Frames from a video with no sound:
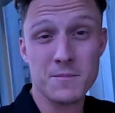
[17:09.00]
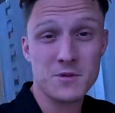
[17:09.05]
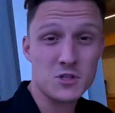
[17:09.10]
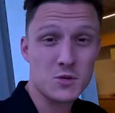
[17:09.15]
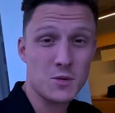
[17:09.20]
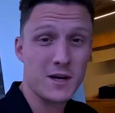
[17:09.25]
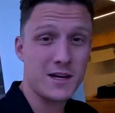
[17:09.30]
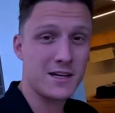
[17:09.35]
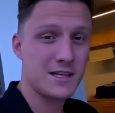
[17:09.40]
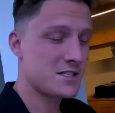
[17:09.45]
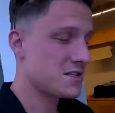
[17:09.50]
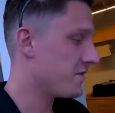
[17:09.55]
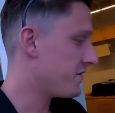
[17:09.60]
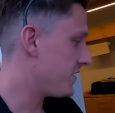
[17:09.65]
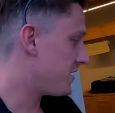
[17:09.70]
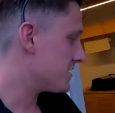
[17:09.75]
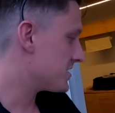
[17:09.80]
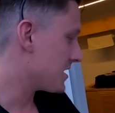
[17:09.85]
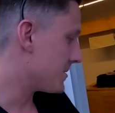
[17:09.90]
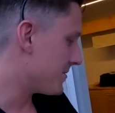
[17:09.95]
in between. It's the
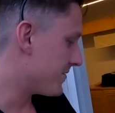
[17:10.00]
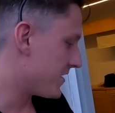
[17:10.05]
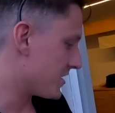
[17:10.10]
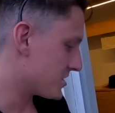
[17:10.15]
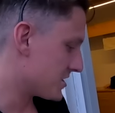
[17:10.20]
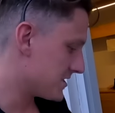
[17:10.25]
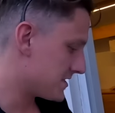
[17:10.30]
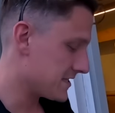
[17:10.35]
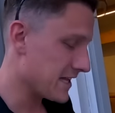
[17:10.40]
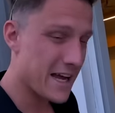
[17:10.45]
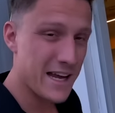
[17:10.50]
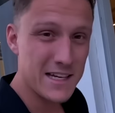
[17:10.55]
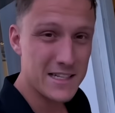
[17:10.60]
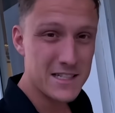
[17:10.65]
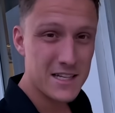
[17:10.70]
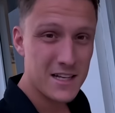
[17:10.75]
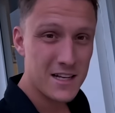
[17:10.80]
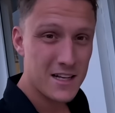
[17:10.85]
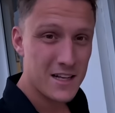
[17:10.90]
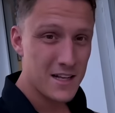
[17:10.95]
first time we've actually stayed
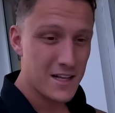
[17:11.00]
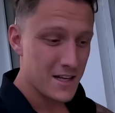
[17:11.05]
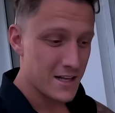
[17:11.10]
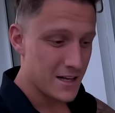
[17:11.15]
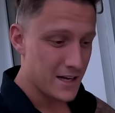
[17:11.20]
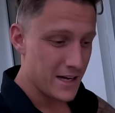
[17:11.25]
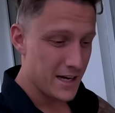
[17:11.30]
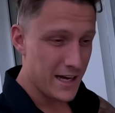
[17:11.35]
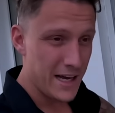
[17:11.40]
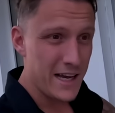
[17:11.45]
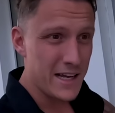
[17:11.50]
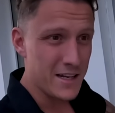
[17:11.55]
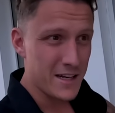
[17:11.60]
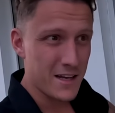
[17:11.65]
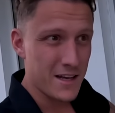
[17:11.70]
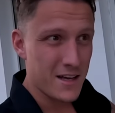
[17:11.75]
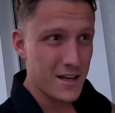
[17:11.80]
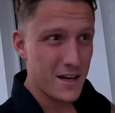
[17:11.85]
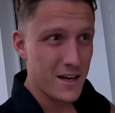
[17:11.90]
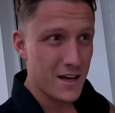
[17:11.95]
in
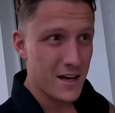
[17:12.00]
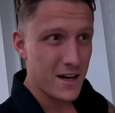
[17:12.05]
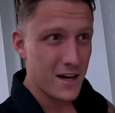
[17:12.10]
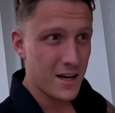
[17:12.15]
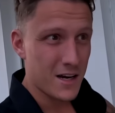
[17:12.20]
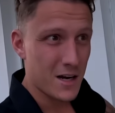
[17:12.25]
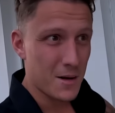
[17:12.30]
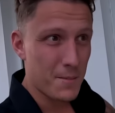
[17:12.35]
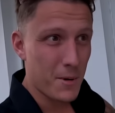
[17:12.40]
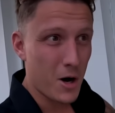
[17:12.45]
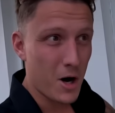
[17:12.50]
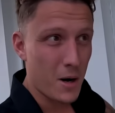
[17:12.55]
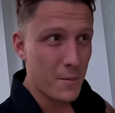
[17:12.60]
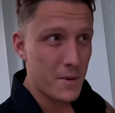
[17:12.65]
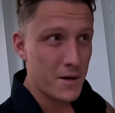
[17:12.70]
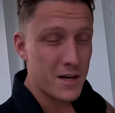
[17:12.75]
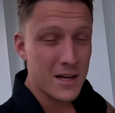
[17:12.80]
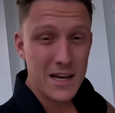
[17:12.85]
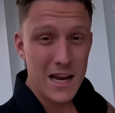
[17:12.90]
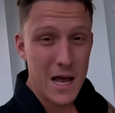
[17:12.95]
an
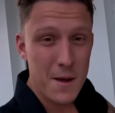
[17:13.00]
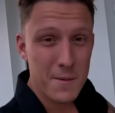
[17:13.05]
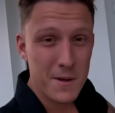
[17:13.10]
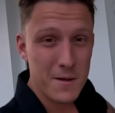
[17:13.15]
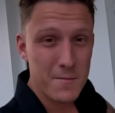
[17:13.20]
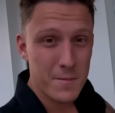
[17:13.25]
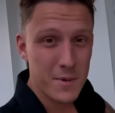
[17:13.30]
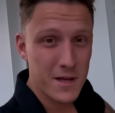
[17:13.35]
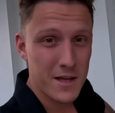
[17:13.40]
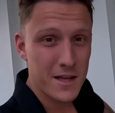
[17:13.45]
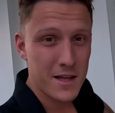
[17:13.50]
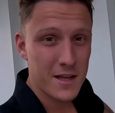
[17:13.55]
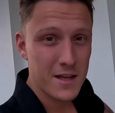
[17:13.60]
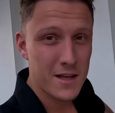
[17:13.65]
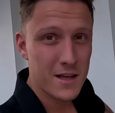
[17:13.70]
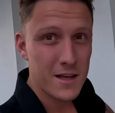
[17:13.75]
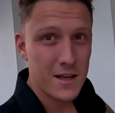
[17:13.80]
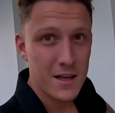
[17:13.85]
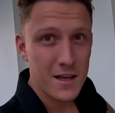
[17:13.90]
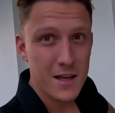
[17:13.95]
apartment, an Airbnb
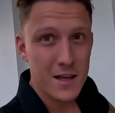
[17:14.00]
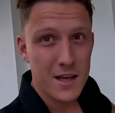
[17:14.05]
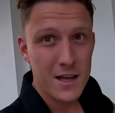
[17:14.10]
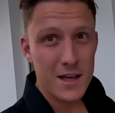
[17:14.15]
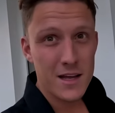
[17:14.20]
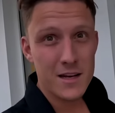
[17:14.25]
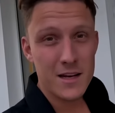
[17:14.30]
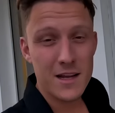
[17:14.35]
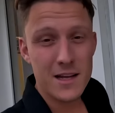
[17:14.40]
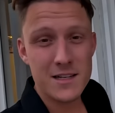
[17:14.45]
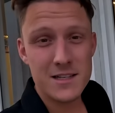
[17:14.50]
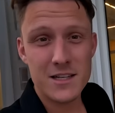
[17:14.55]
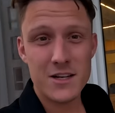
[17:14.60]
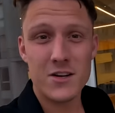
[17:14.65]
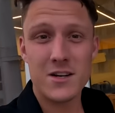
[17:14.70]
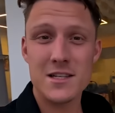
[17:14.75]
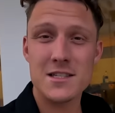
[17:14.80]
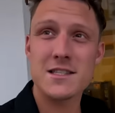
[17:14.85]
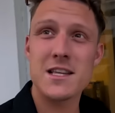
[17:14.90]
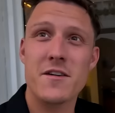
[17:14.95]
in
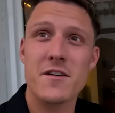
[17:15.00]
India, and it's